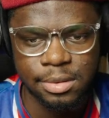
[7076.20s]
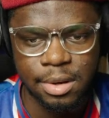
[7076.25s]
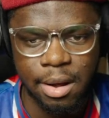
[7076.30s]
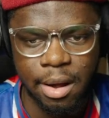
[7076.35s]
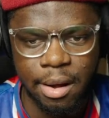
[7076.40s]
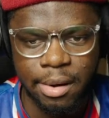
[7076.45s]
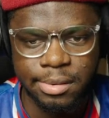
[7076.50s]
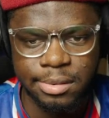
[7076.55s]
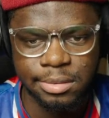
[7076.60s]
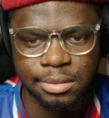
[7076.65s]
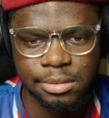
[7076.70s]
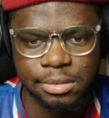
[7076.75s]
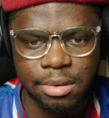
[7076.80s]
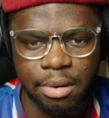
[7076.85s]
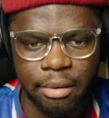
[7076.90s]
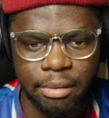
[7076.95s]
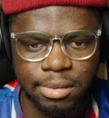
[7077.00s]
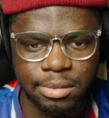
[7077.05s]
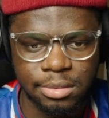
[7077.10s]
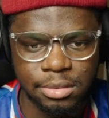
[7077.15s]
It's going to be
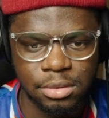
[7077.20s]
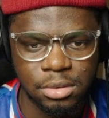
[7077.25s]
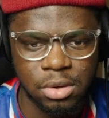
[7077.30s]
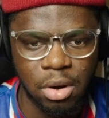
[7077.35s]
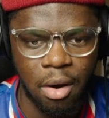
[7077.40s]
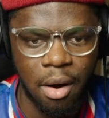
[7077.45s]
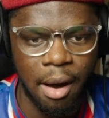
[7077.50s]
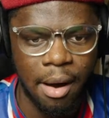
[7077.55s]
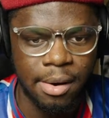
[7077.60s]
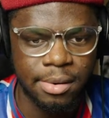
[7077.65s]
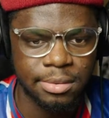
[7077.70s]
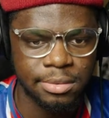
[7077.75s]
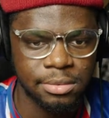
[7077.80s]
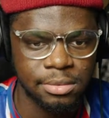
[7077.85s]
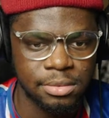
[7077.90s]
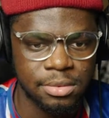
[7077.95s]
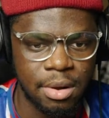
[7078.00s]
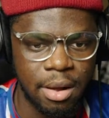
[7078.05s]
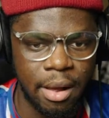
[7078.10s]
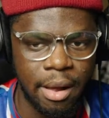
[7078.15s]
a 3rd defeat
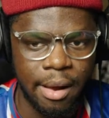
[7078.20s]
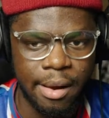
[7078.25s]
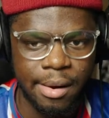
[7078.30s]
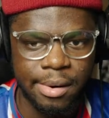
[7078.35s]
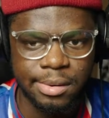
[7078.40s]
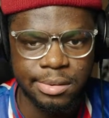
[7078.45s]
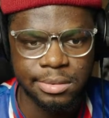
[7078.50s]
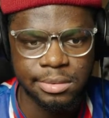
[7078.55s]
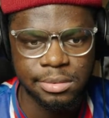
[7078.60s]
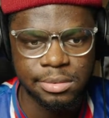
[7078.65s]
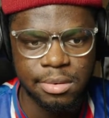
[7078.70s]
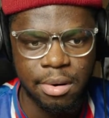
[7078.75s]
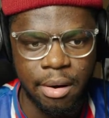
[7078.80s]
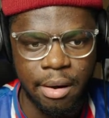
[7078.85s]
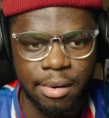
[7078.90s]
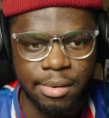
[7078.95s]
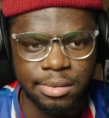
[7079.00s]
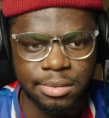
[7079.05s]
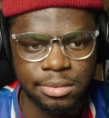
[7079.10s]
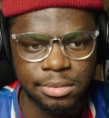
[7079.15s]
in
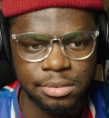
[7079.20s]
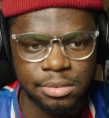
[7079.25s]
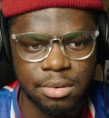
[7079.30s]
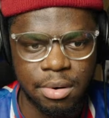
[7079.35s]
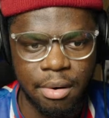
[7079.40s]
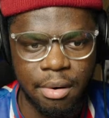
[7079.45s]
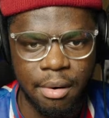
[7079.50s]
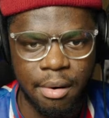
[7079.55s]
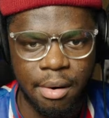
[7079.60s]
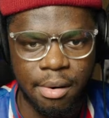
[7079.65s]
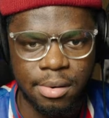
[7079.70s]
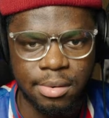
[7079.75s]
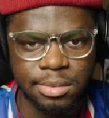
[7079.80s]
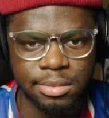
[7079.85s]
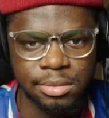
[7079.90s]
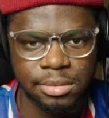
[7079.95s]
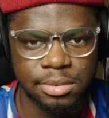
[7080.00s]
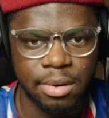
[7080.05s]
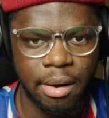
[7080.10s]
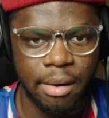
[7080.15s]
4 matches
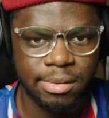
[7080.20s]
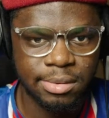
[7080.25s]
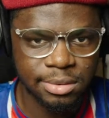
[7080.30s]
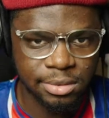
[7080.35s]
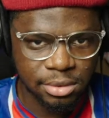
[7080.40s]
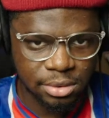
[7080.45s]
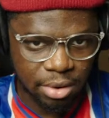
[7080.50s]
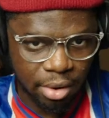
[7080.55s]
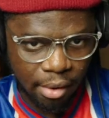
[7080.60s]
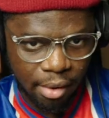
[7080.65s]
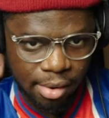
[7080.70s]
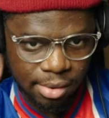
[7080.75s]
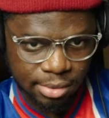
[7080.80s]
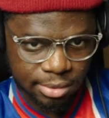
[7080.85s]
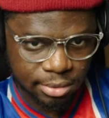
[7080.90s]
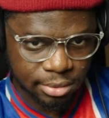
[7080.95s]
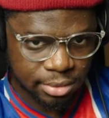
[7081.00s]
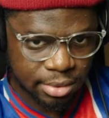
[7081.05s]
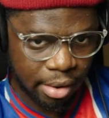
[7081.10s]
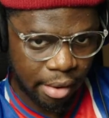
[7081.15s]
unless something remarkable
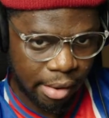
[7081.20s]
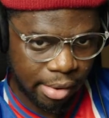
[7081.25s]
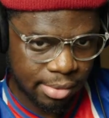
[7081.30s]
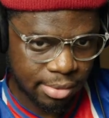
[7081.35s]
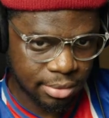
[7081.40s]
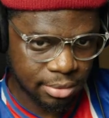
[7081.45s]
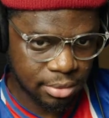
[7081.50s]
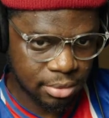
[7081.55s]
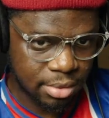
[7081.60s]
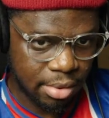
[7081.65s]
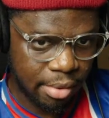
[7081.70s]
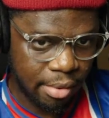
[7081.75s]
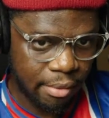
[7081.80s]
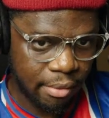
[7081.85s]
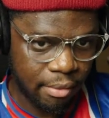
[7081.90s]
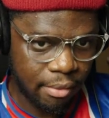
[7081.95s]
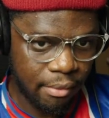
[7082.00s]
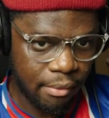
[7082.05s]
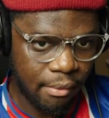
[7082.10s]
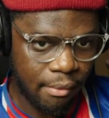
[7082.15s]
happens
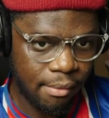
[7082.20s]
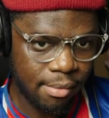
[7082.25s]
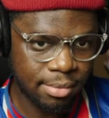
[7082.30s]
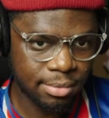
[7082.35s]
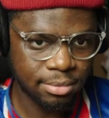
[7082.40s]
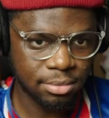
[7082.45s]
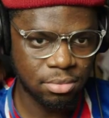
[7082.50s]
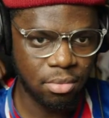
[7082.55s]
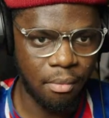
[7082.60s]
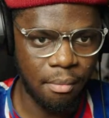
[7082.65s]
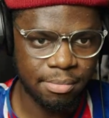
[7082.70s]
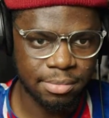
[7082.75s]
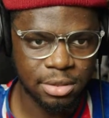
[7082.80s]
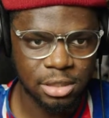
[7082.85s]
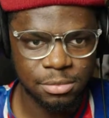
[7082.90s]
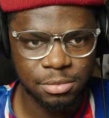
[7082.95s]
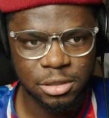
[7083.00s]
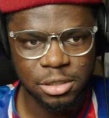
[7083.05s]
in the remaining.